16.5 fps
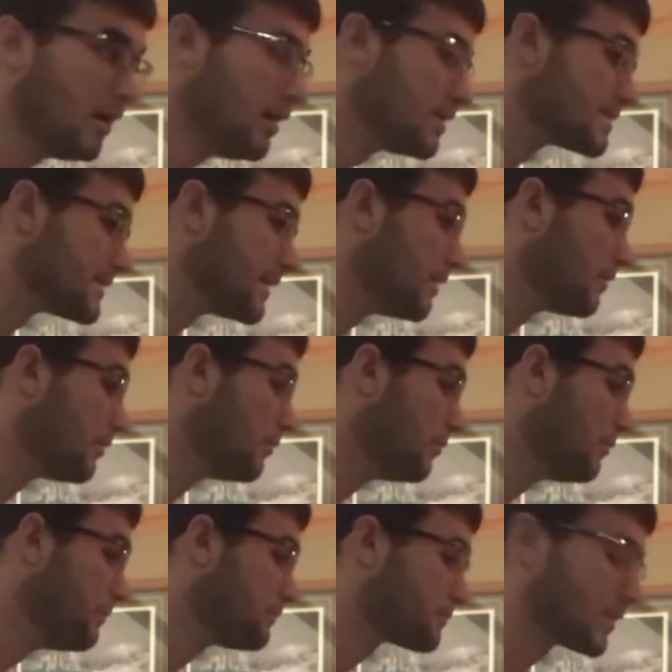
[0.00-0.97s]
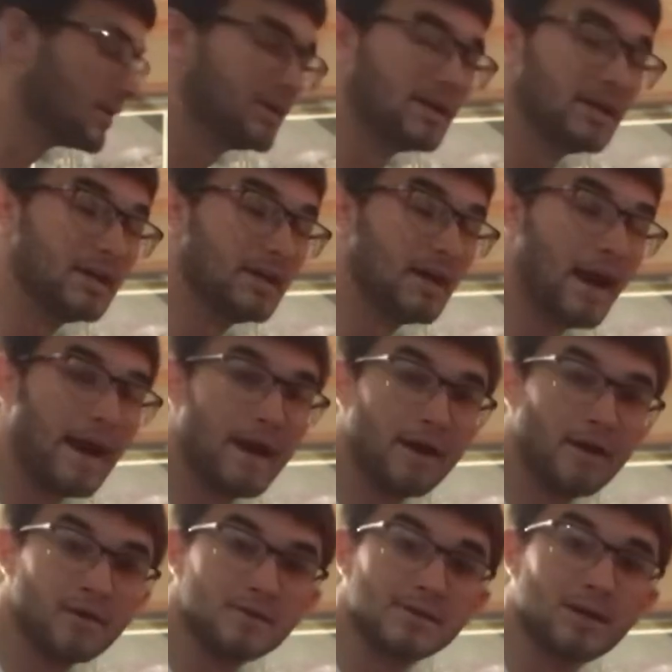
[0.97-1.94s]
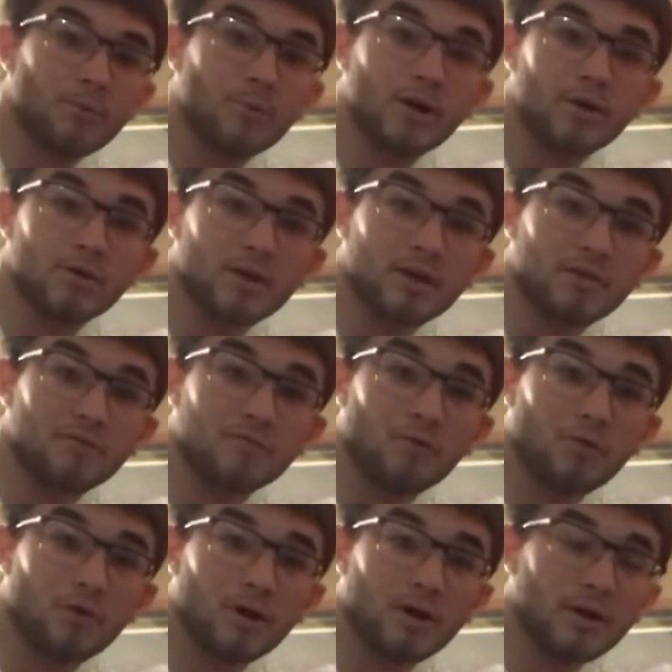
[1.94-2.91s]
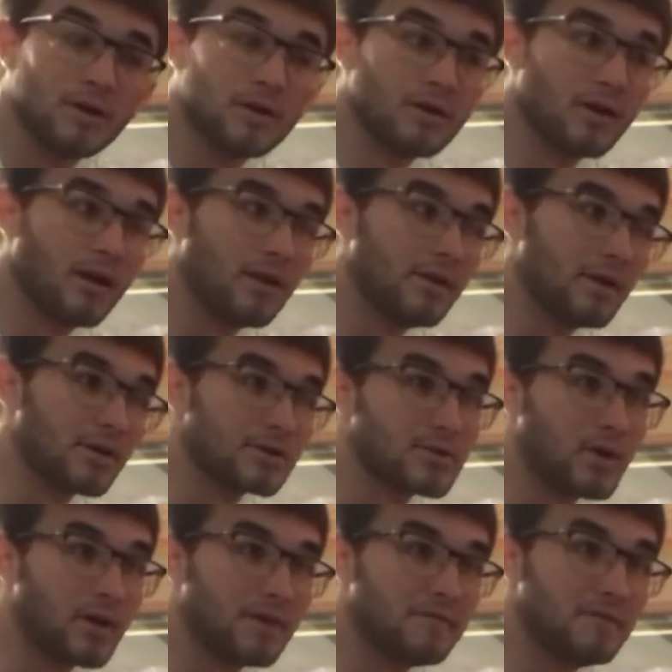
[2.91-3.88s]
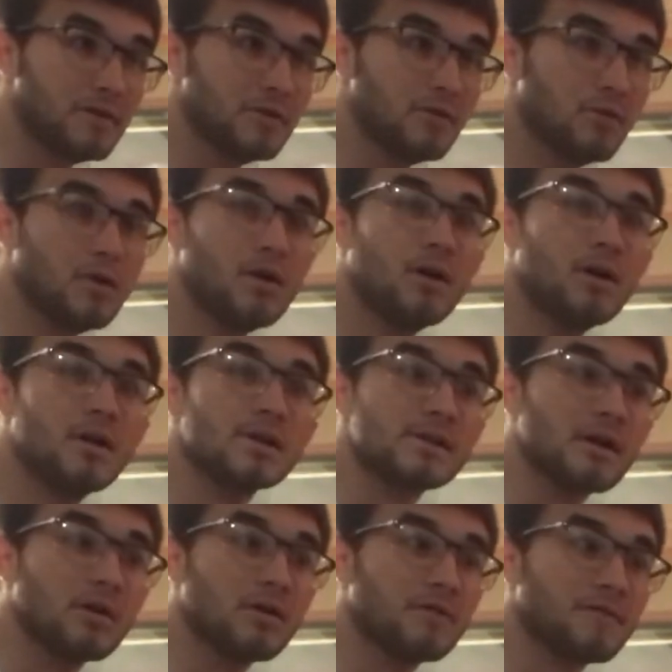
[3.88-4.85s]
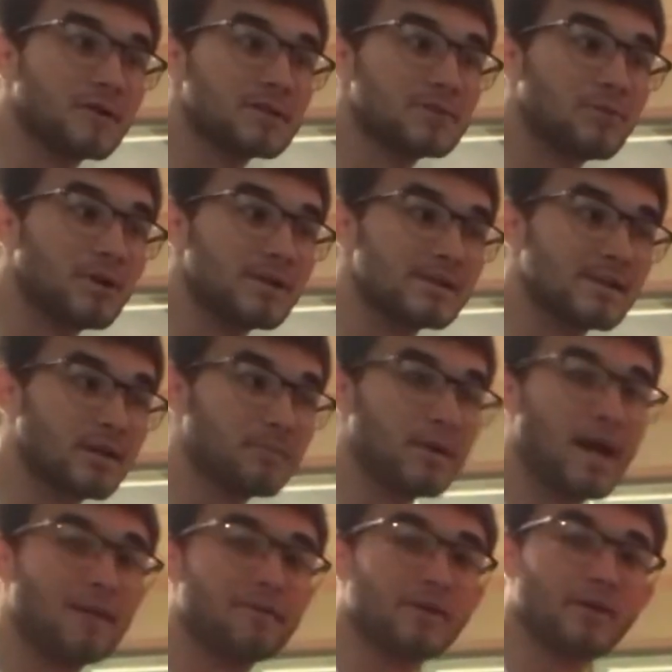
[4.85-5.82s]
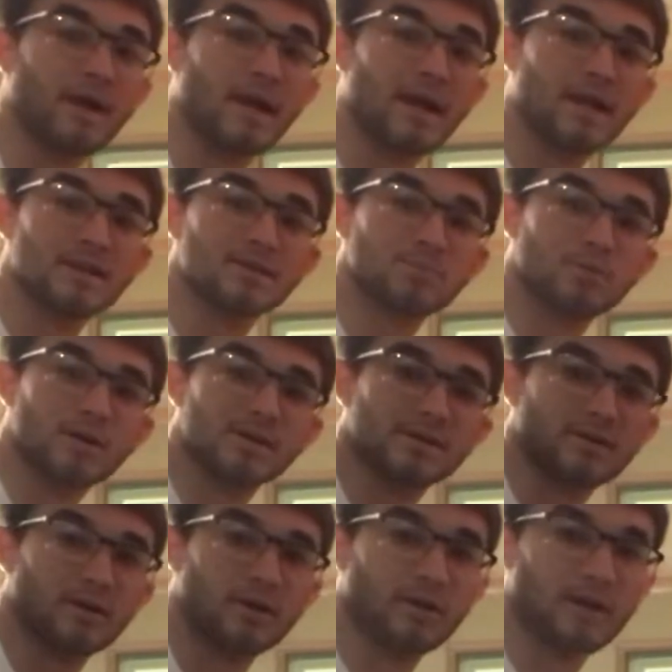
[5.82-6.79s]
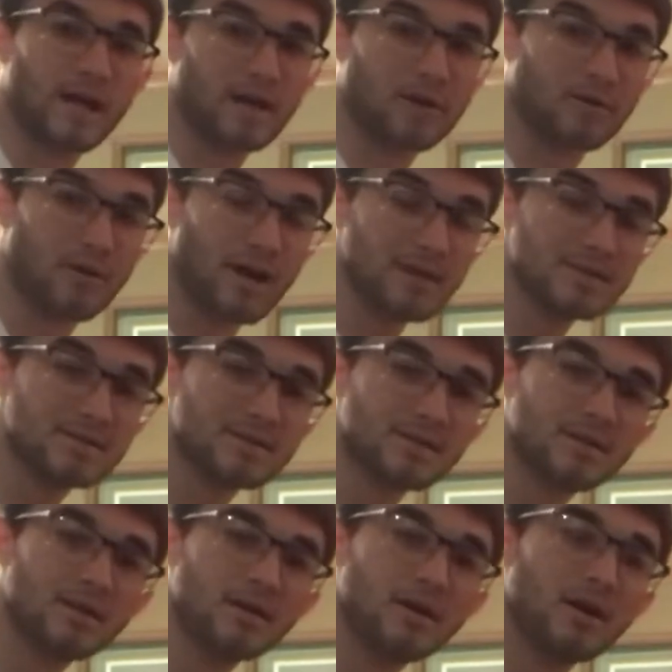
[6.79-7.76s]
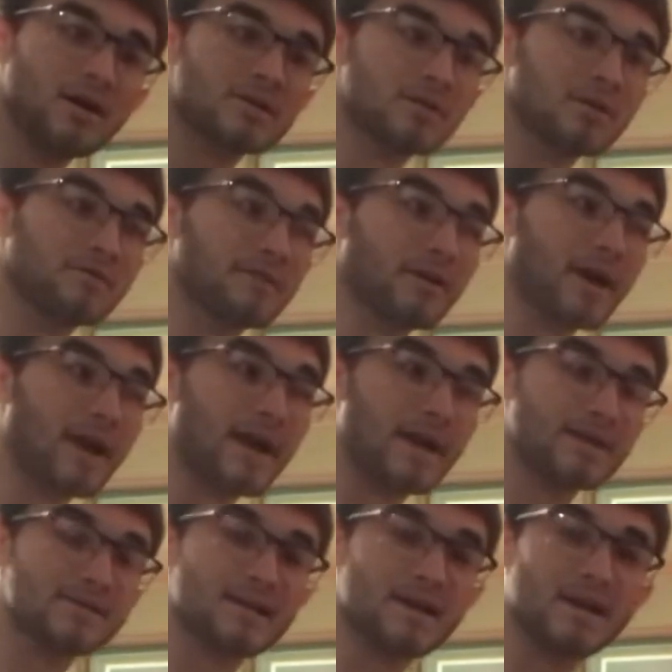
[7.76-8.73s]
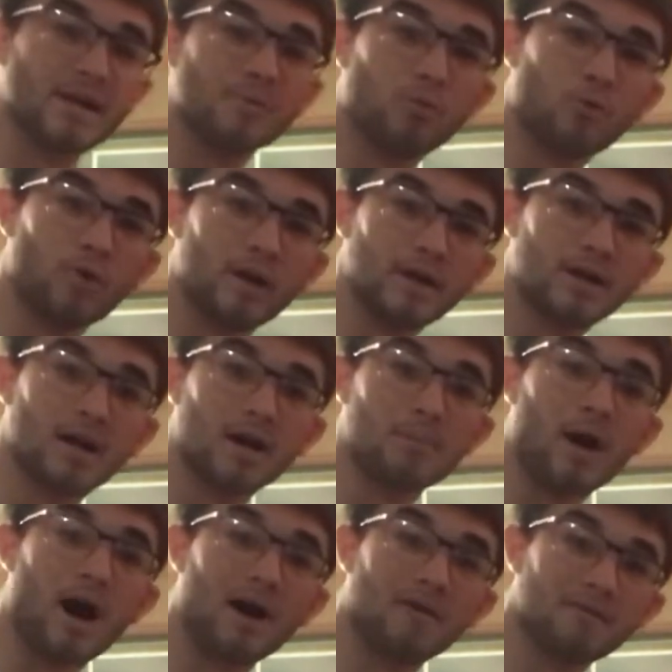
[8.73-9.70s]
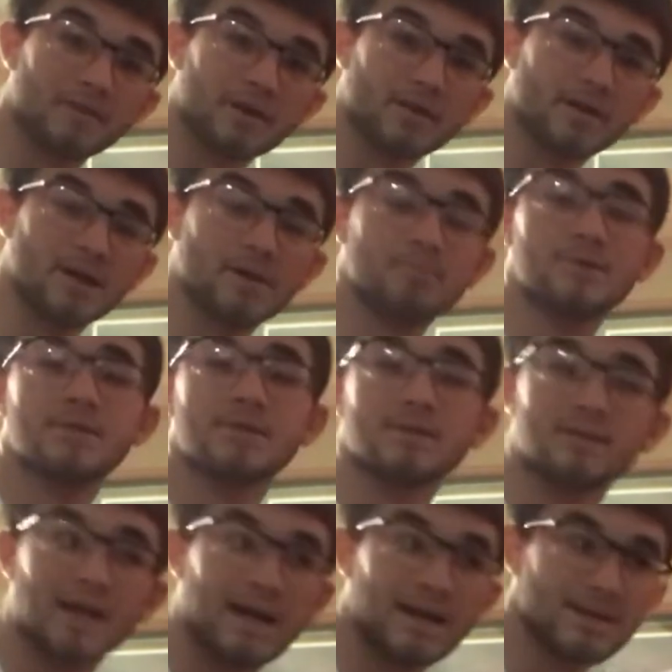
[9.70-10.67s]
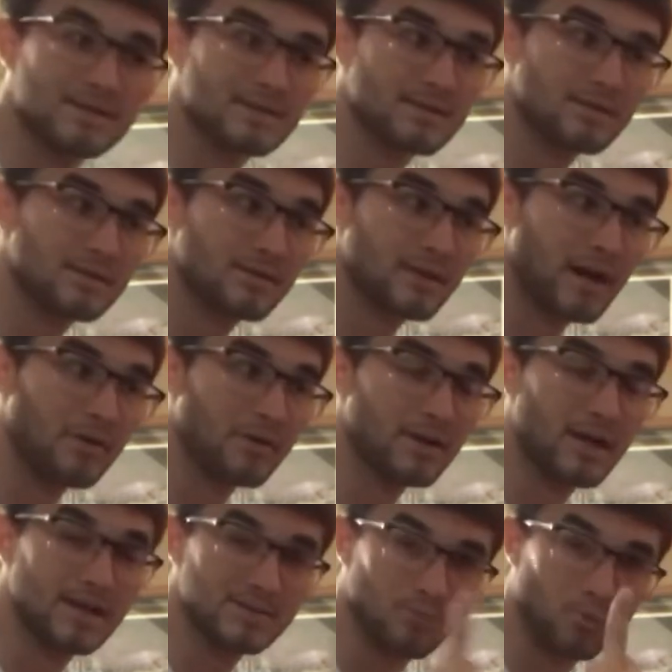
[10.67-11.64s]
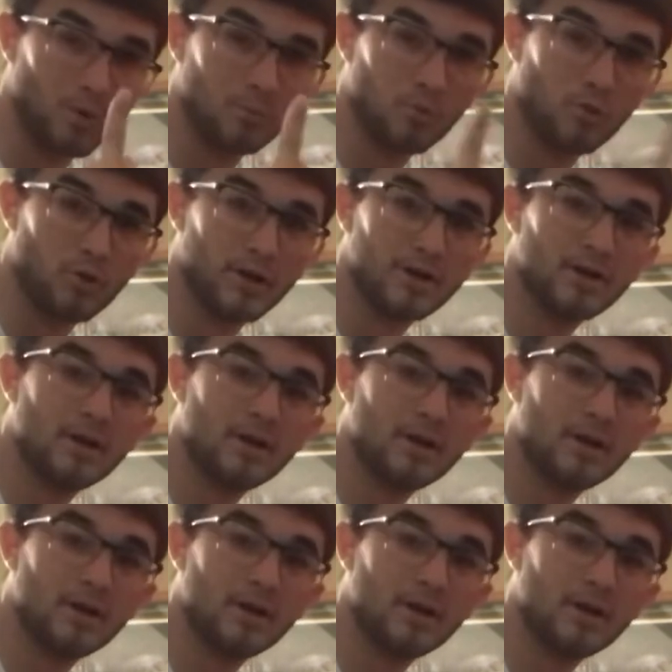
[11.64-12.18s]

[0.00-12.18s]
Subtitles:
So the airs that we are looking for, there's quite a few. So the first one is they're going to be having their hands placed on their iliac crest. So if their hands at any point come off of their hips, that is counted as 1 point.